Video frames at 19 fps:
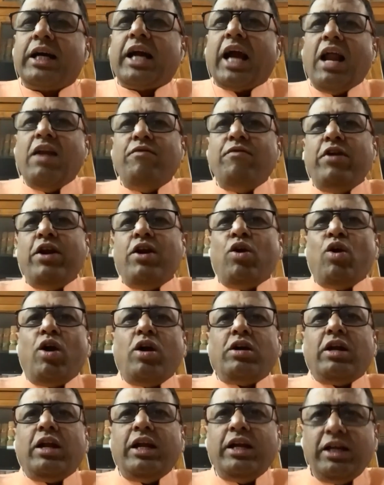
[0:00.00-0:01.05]
can we
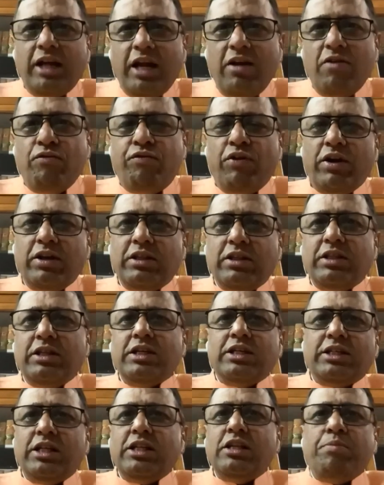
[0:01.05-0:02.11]
not infer
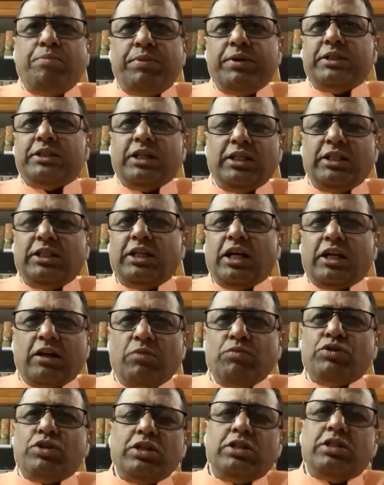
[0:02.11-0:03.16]
this in the present
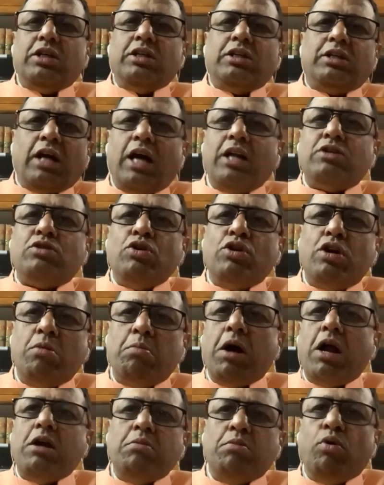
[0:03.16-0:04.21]
circumstances or to
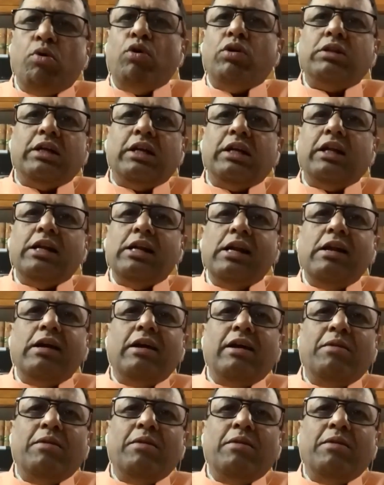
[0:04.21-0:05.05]
demand more than a